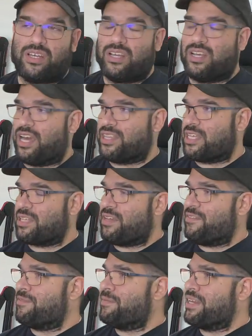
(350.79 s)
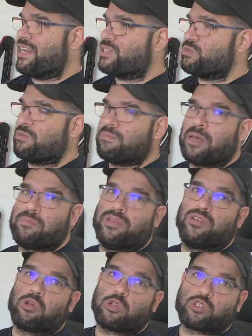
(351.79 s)
I think even my next one might be
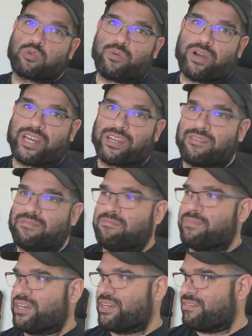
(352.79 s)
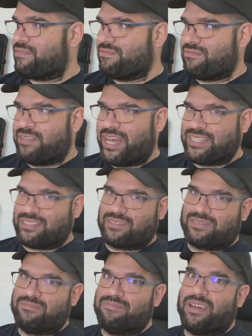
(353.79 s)
an ultra wide, but
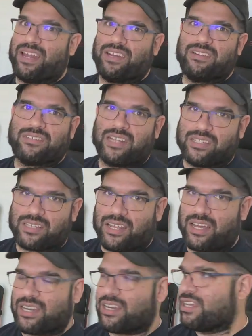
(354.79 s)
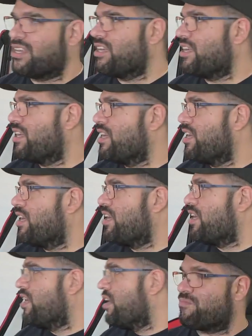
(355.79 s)
that's many years down the line.
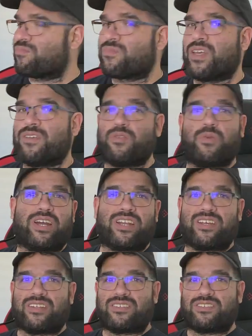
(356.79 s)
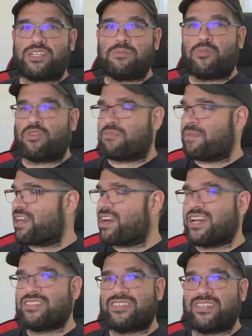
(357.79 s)
If you want to see more of my
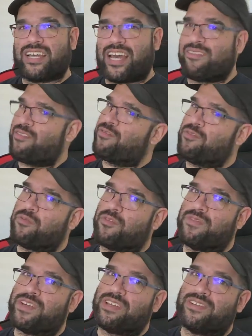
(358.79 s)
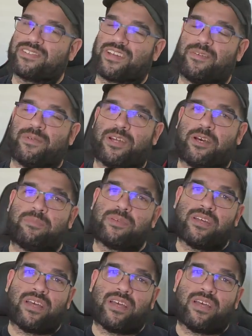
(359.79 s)
content, I have a few more videos coming up.